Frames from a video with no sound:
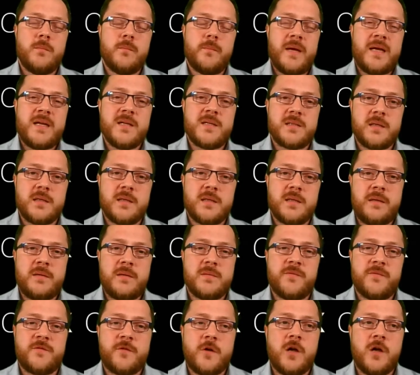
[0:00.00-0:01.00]
basically
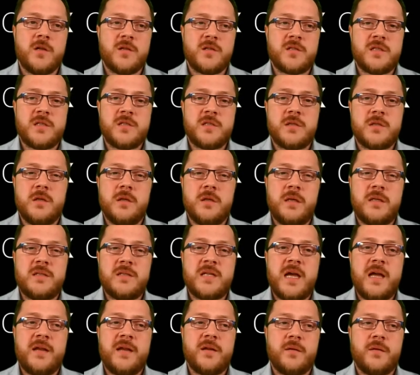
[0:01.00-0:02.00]
France is
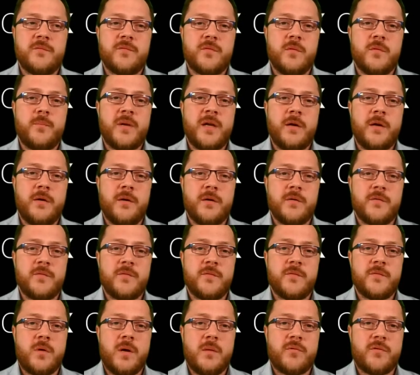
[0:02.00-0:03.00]
heading for a period
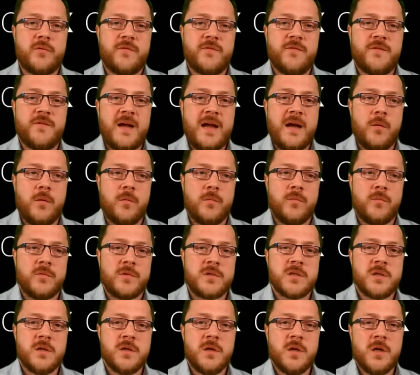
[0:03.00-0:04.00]
of quite
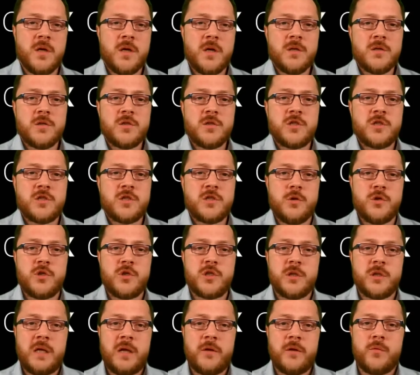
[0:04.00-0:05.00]
profound
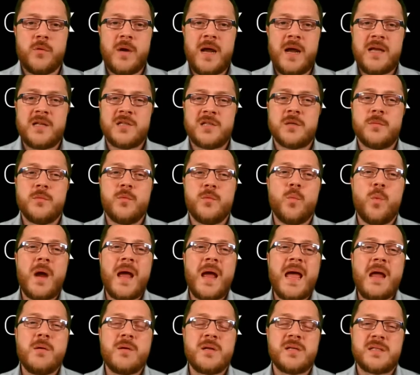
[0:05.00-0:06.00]
social unrest.
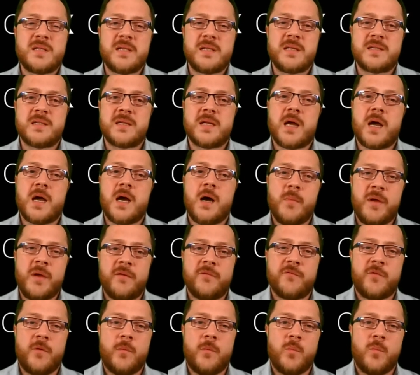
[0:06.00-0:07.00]
Where is this
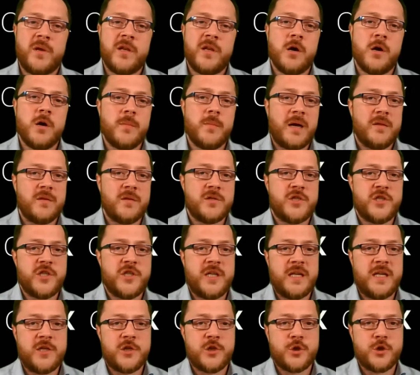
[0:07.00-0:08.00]
coming from? We know about the
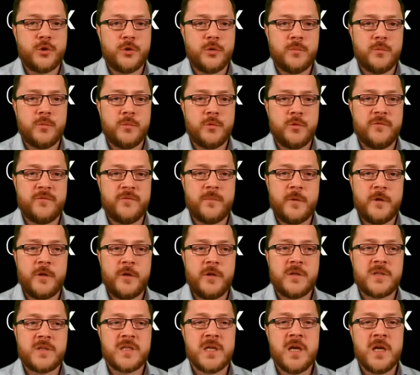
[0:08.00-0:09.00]
Gilets Jaunes
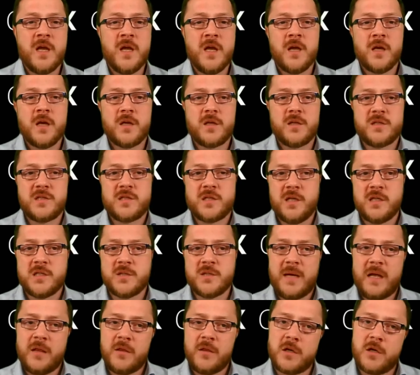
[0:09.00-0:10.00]
movement, concerns
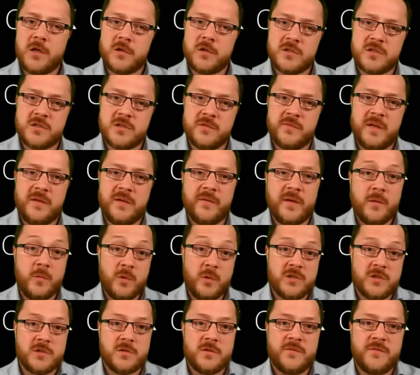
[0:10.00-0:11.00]
about the cost of living,
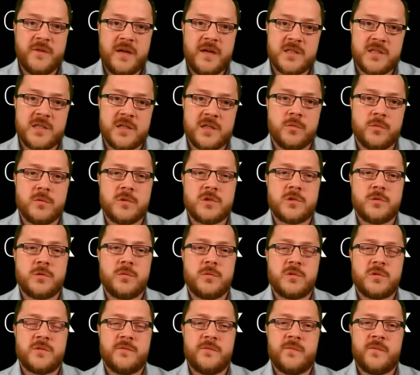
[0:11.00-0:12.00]
which are affecting all
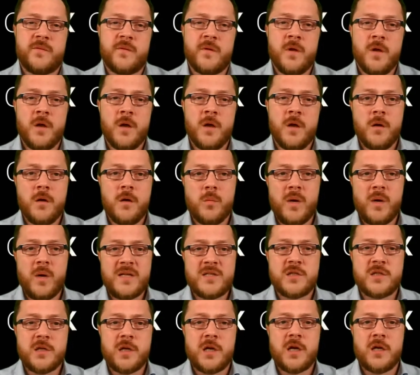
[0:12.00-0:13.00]
sorts of
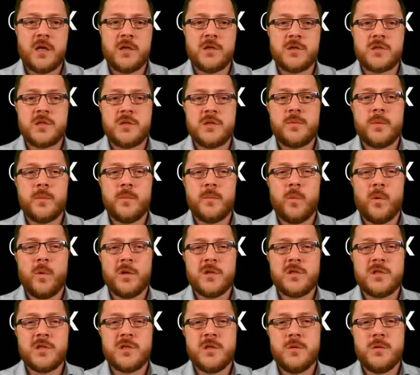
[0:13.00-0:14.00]
Western countries. But
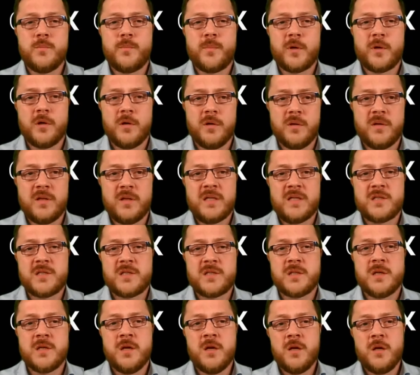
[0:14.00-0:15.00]
what do you put
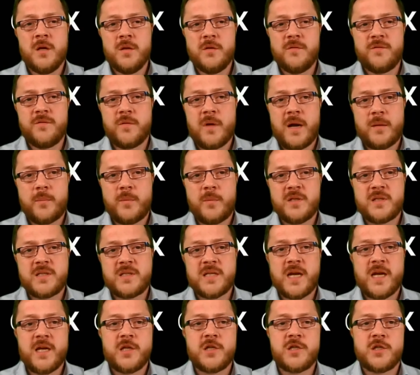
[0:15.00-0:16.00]
this, the
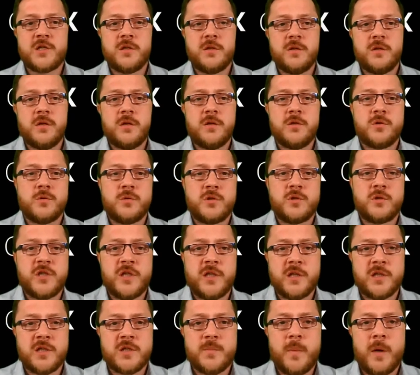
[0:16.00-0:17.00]
fragmentation that
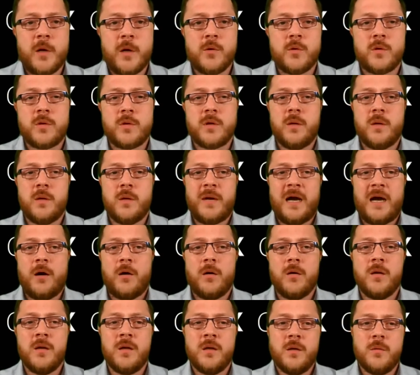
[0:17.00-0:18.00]
Georgina spoke
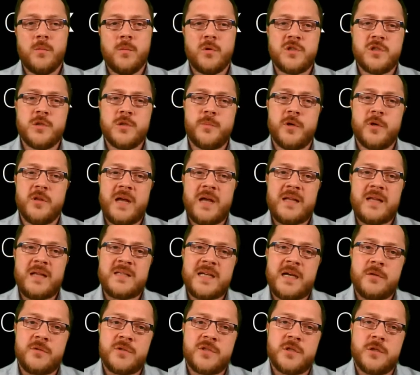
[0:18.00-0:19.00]
about, what do you put that
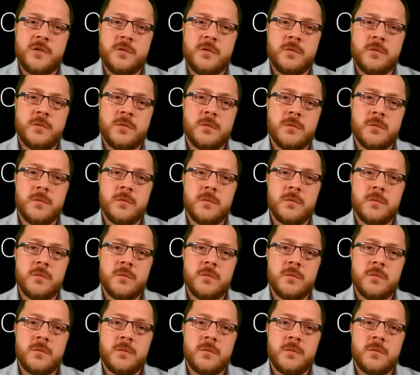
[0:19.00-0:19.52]
down to?